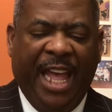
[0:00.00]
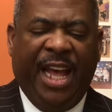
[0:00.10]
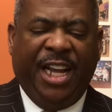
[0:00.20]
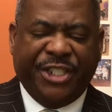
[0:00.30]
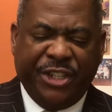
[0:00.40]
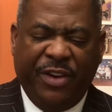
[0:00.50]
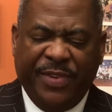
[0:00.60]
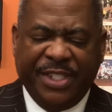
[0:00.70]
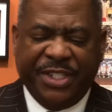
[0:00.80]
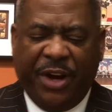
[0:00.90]
A
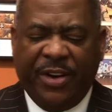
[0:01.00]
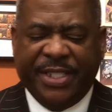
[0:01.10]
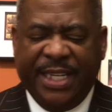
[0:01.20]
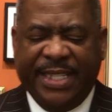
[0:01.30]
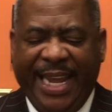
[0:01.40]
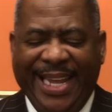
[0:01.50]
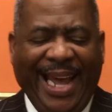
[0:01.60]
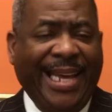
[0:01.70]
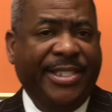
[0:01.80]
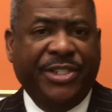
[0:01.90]
servant starts the day
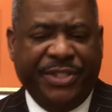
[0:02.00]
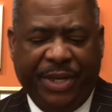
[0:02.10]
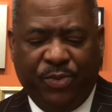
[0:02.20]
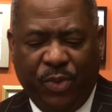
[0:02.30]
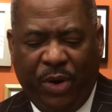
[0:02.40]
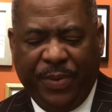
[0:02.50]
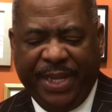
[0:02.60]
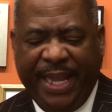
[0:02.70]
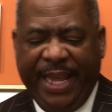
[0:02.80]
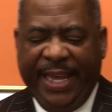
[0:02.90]
anxious and
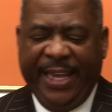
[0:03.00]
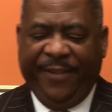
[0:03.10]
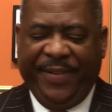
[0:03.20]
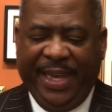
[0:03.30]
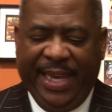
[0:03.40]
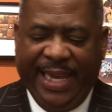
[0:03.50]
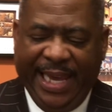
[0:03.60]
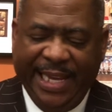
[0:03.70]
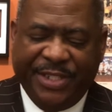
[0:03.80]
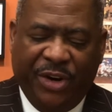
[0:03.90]
worried if
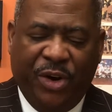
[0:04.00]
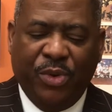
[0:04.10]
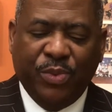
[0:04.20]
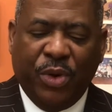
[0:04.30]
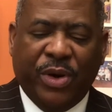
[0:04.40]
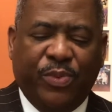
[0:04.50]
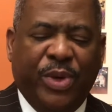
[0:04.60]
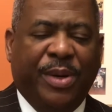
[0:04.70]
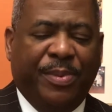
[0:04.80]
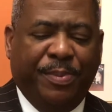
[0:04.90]
his or her work
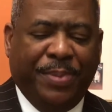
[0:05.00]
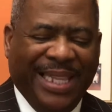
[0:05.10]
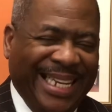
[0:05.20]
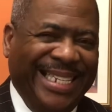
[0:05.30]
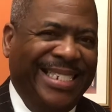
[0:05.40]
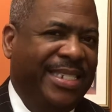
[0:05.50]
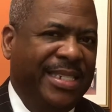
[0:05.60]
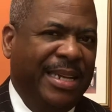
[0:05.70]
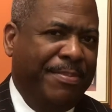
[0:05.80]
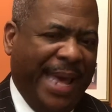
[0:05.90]
will please
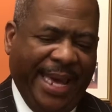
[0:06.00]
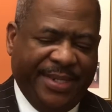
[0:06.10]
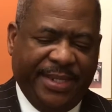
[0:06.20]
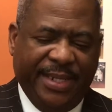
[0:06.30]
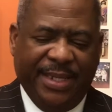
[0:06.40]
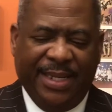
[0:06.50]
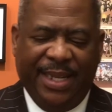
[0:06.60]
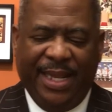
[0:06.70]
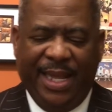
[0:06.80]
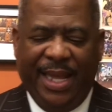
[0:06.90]
the master.
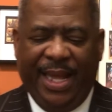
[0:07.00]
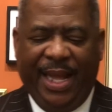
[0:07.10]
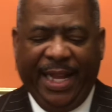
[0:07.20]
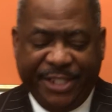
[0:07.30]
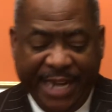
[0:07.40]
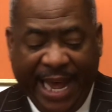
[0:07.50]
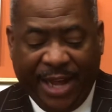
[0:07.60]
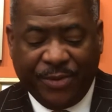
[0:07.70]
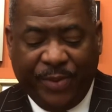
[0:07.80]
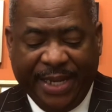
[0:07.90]
A
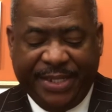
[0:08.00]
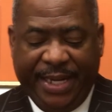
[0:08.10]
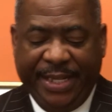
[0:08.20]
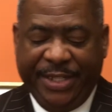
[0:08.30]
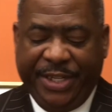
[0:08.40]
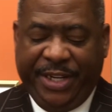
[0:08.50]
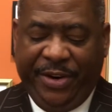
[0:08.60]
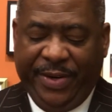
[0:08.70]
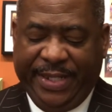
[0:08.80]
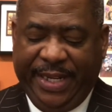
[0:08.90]
child rests in the
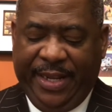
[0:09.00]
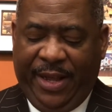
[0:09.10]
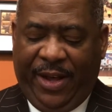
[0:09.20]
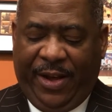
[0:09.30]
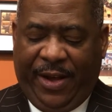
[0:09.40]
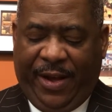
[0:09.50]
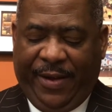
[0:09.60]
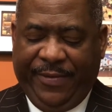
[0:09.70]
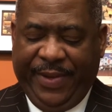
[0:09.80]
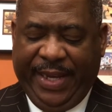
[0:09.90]
security
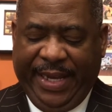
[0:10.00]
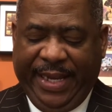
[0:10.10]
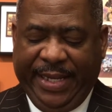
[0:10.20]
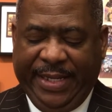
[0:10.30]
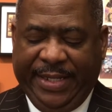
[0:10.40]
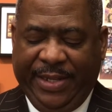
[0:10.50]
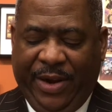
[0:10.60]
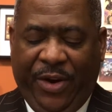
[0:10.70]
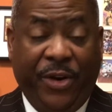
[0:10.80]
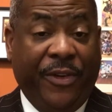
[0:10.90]
of his
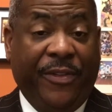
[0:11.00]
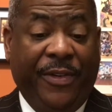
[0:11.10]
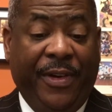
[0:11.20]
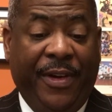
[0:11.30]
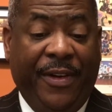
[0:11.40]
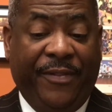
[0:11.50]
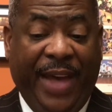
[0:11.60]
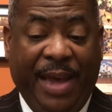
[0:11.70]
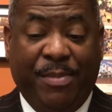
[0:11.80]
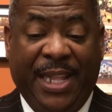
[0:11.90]
or her
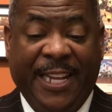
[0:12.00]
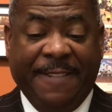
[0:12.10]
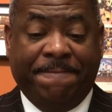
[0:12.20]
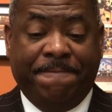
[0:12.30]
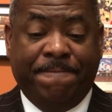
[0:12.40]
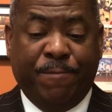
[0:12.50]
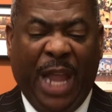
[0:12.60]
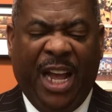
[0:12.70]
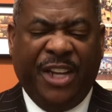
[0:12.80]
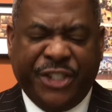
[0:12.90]
family.
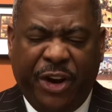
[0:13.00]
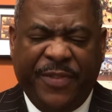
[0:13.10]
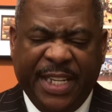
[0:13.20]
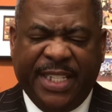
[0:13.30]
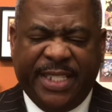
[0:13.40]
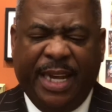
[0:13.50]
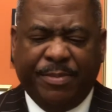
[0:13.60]
A servant is